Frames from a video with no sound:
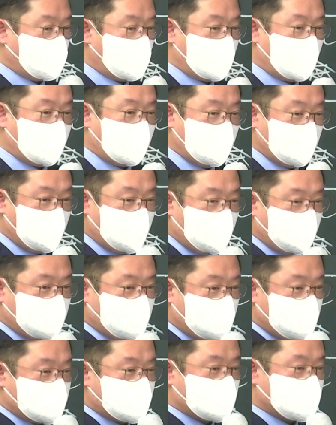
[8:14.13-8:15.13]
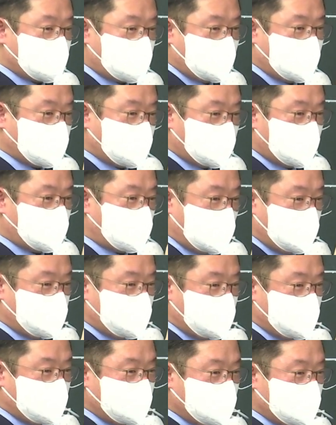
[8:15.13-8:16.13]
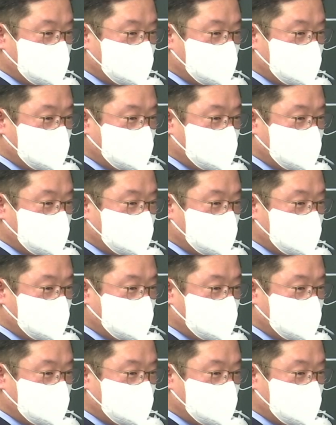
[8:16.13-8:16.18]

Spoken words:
are a historical remnant.